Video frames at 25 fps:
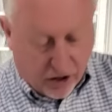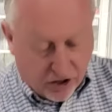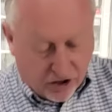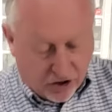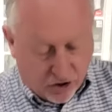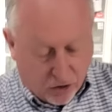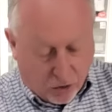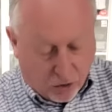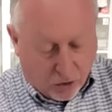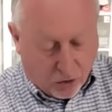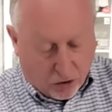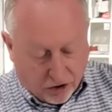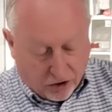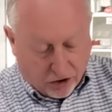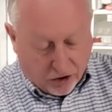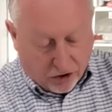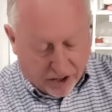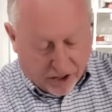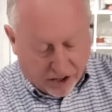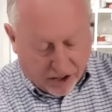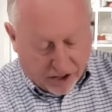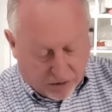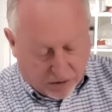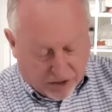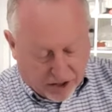historical
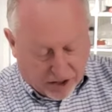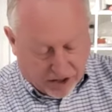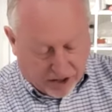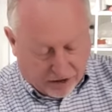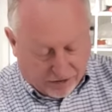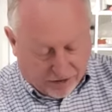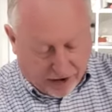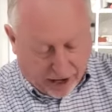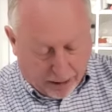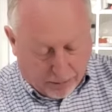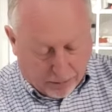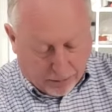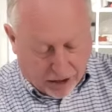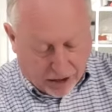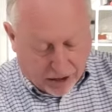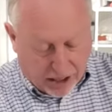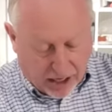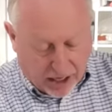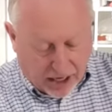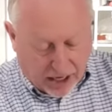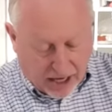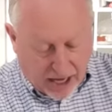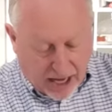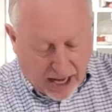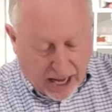things within the family.
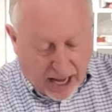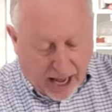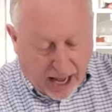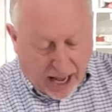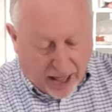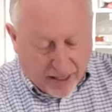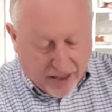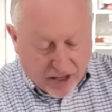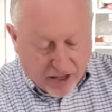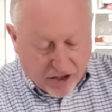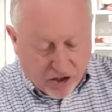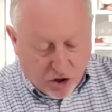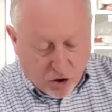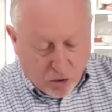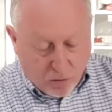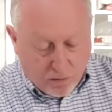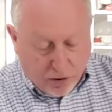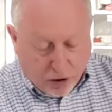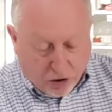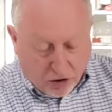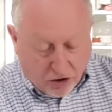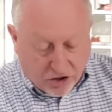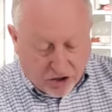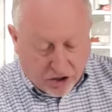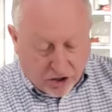And this you
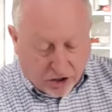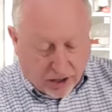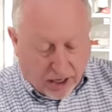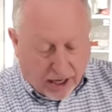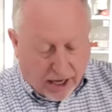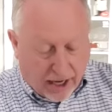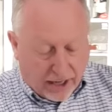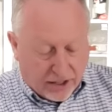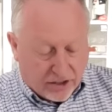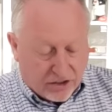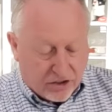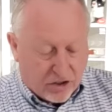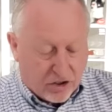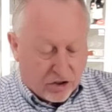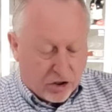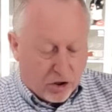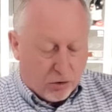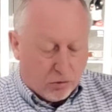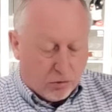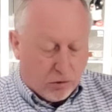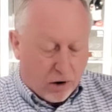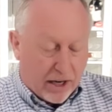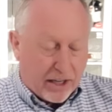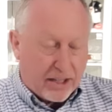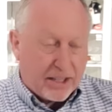personalize.
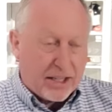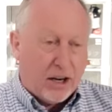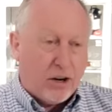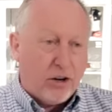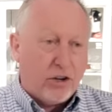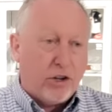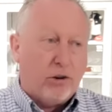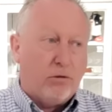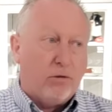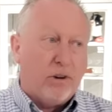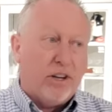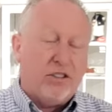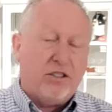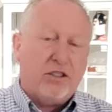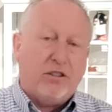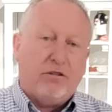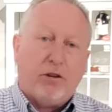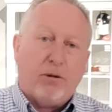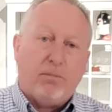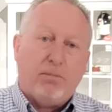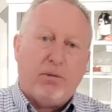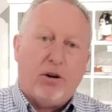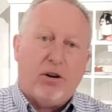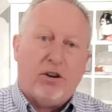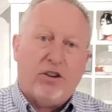You write down your reason
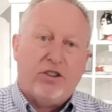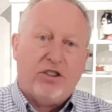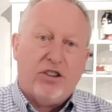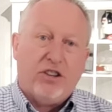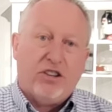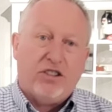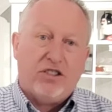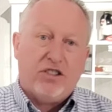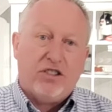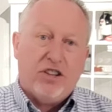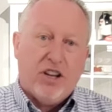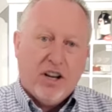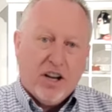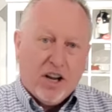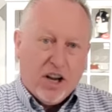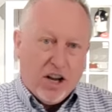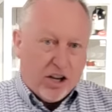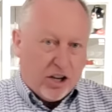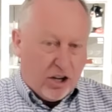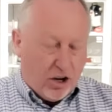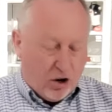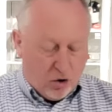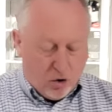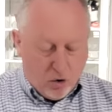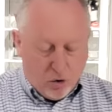for purchase,
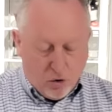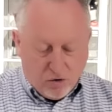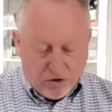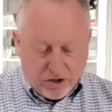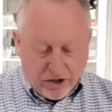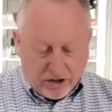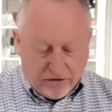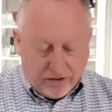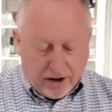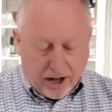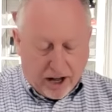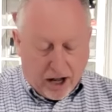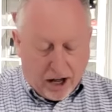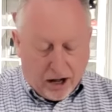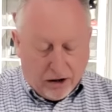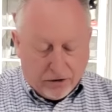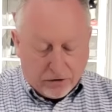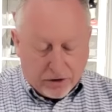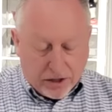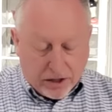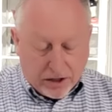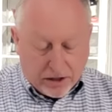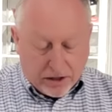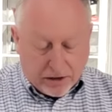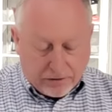who's
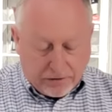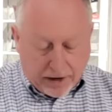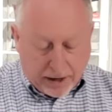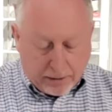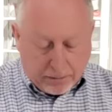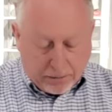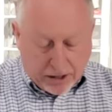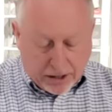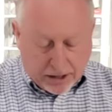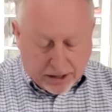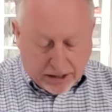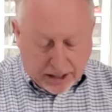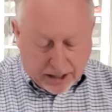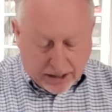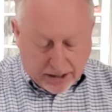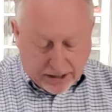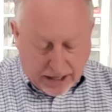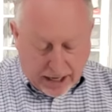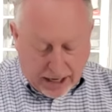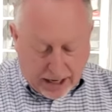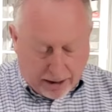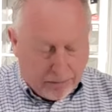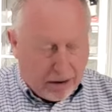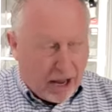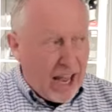involved in the family at that
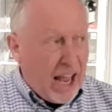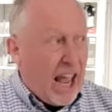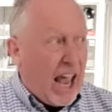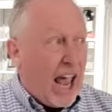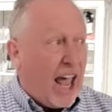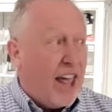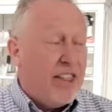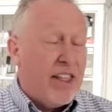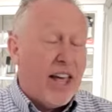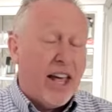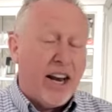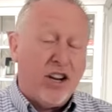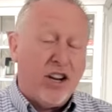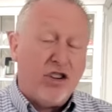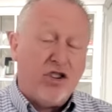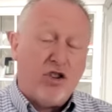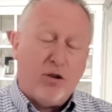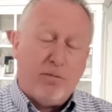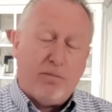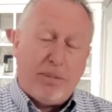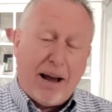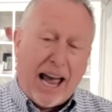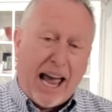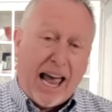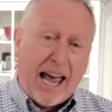time. And then as you
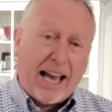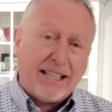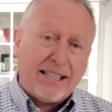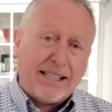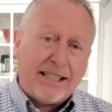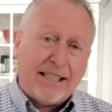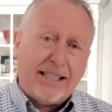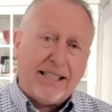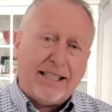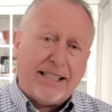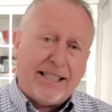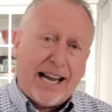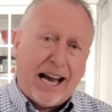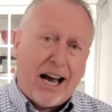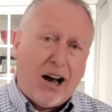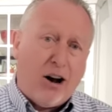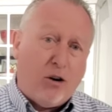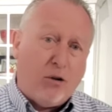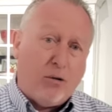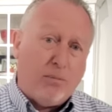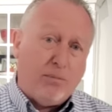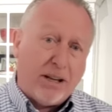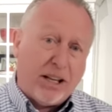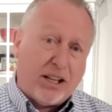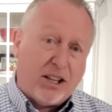pass this
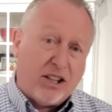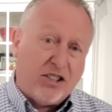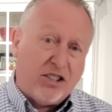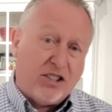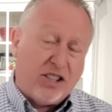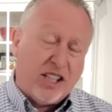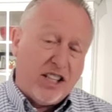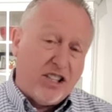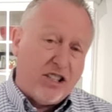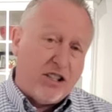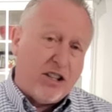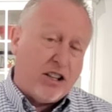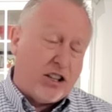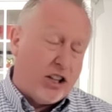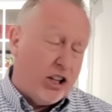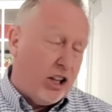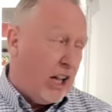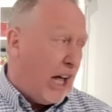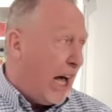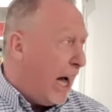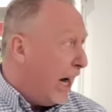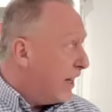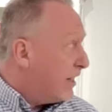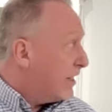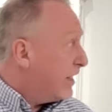down, because these
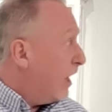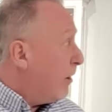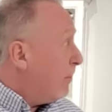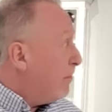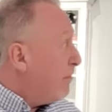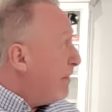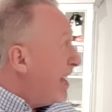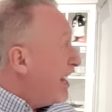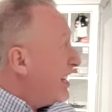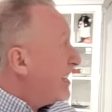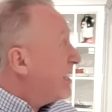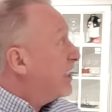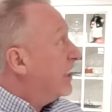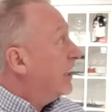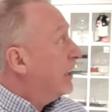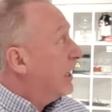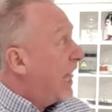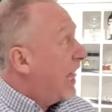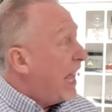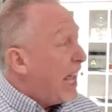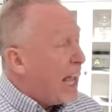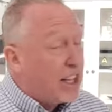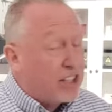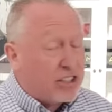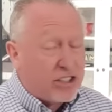clocks are meant to
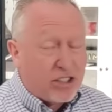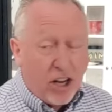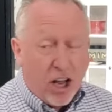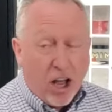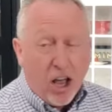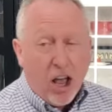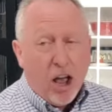last